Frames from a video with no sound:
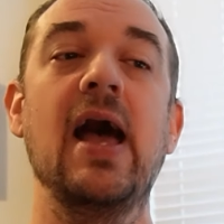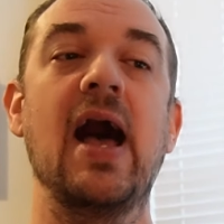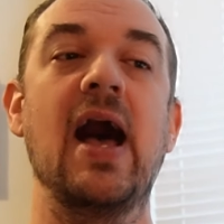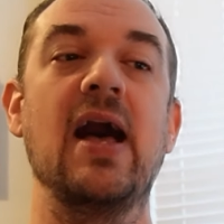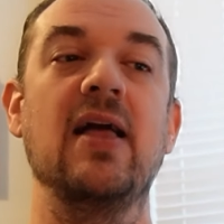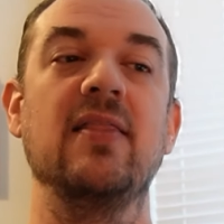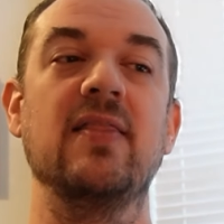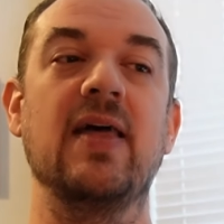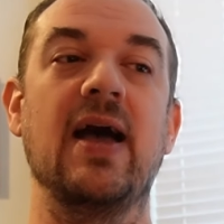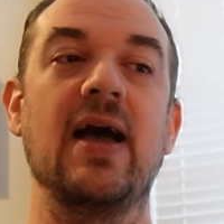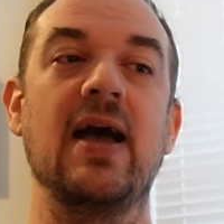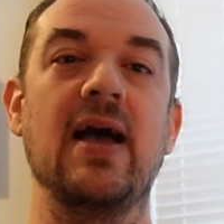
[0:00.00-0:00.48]

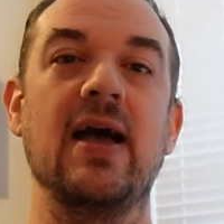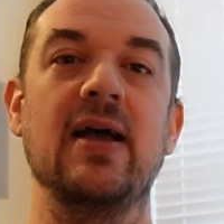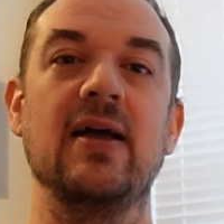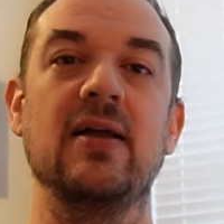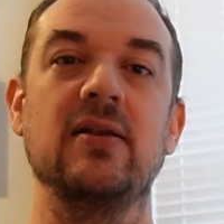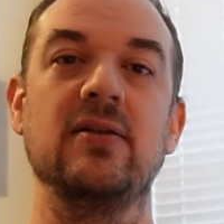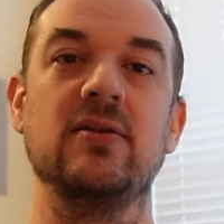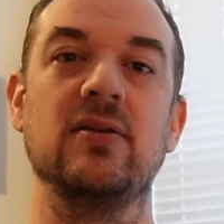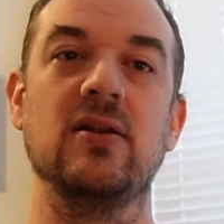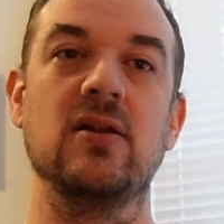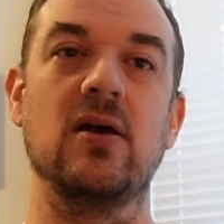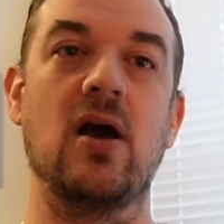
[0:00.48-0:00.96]
And
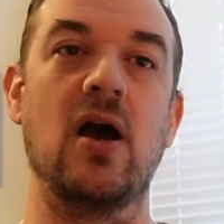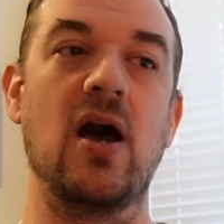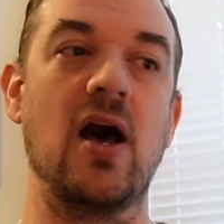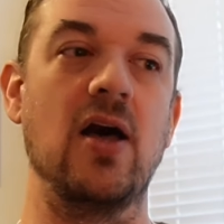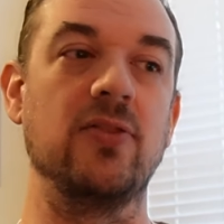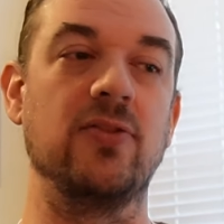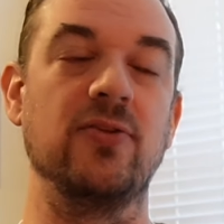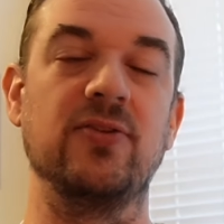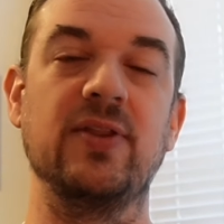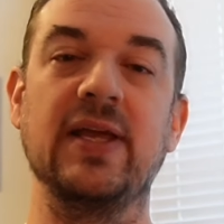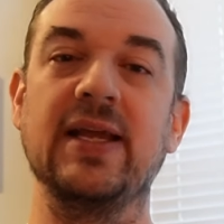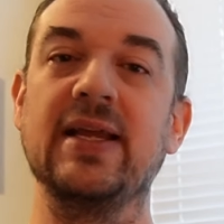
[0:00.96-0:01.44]
then
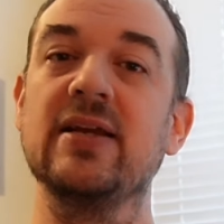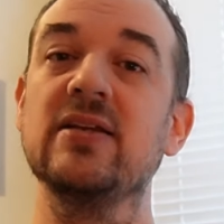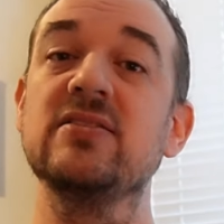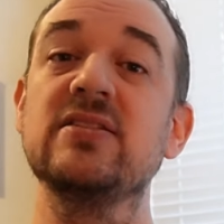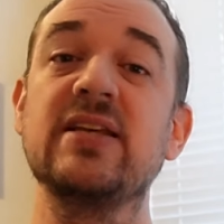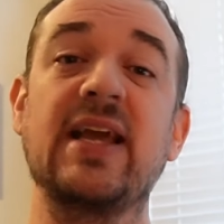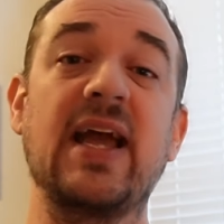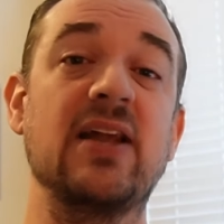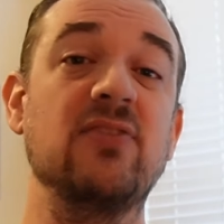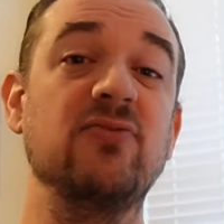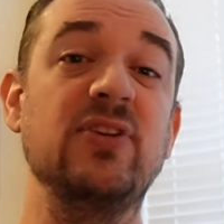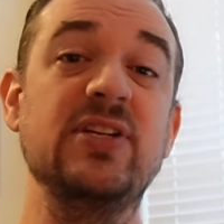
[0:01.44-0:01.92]
other thing is,
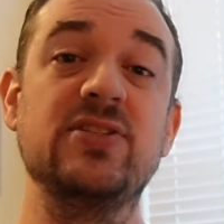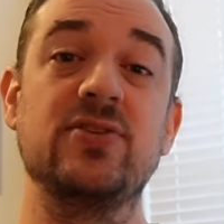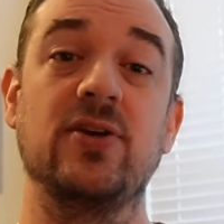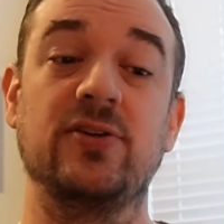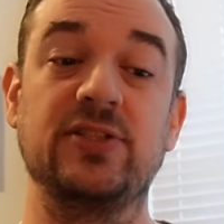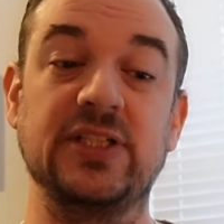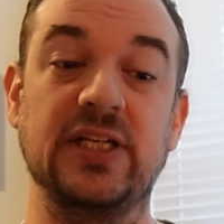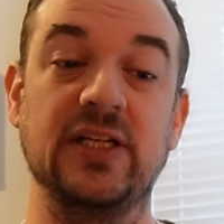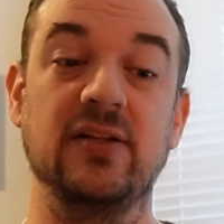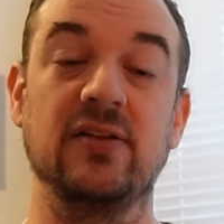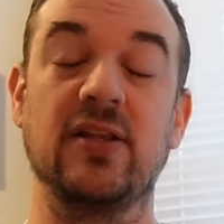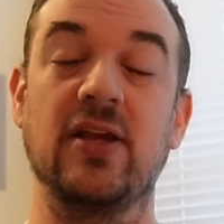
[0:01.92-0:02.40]
again,
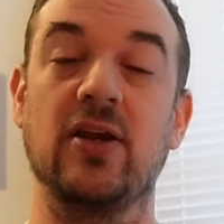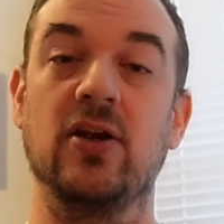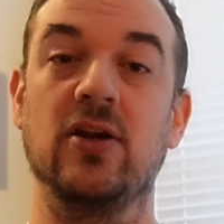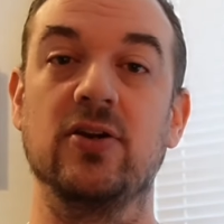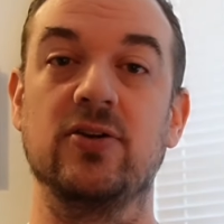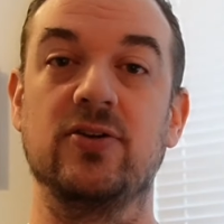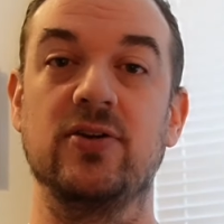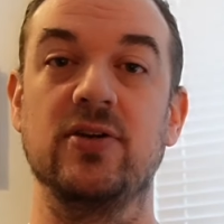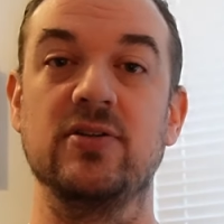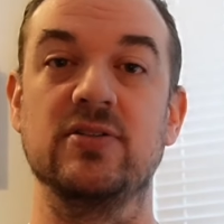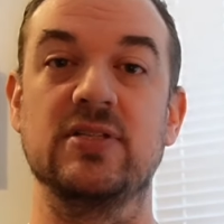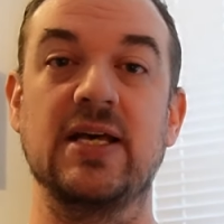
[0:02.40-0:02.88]
research it. There are
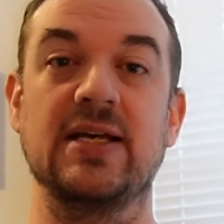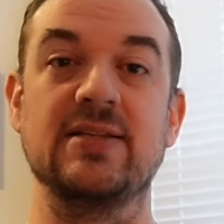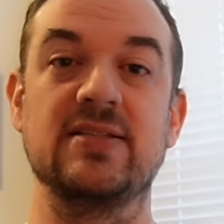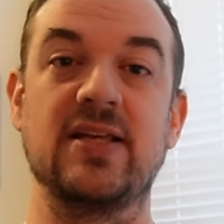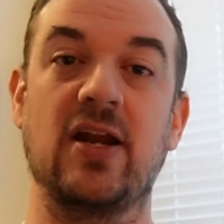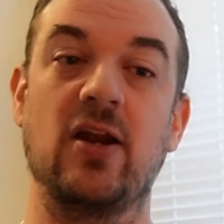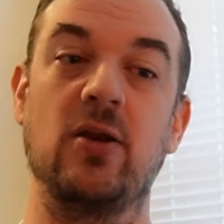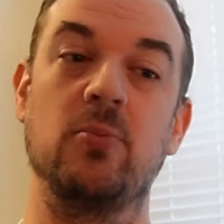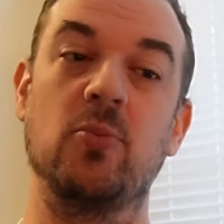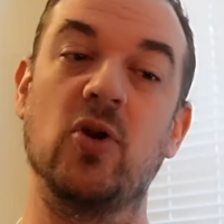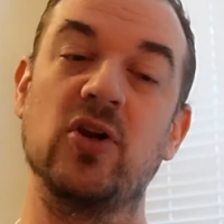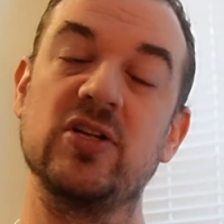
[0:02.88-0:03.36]
cruise lines that
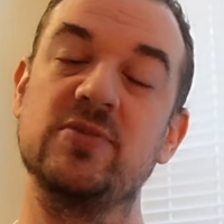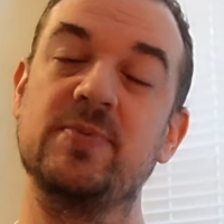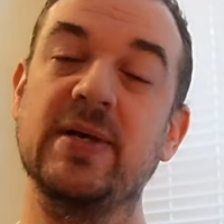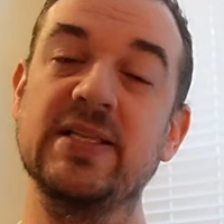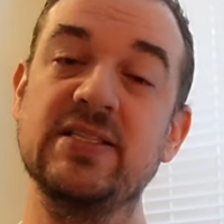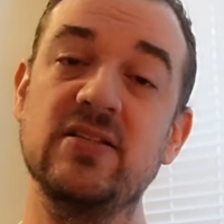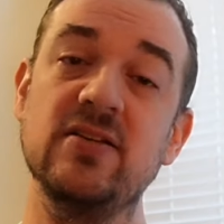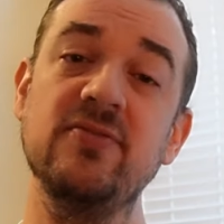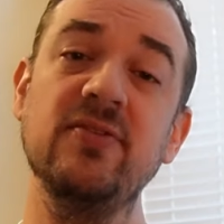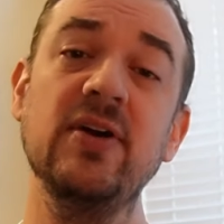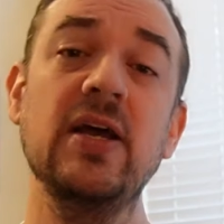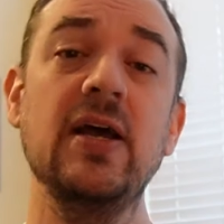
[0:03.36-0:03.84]
are more
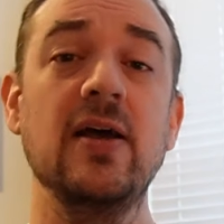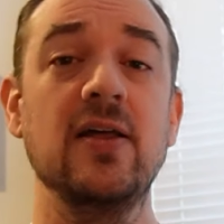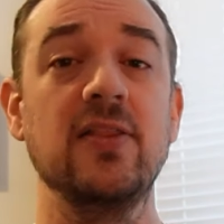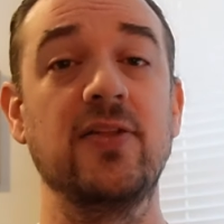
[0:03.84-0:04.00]
expensive.